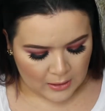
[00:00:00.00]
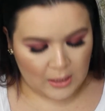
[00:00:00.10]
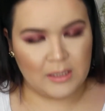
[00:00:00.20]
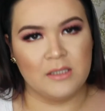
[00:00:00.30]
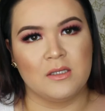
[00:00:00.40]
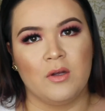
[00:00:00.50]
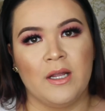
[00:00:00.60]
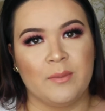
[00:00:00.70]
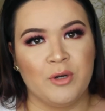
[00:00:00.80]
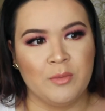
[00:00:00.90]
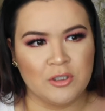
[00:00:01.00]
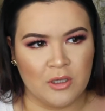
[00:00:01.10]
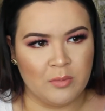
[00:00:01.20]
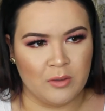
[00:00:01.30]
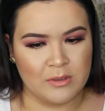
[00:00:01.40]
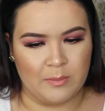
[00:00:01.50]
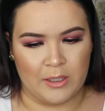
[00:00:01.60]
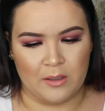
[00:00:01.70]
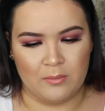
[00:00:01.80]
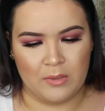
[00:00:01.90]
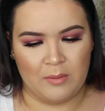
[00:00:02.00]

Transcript: and they sold, like, pretty much all I bought was makeup.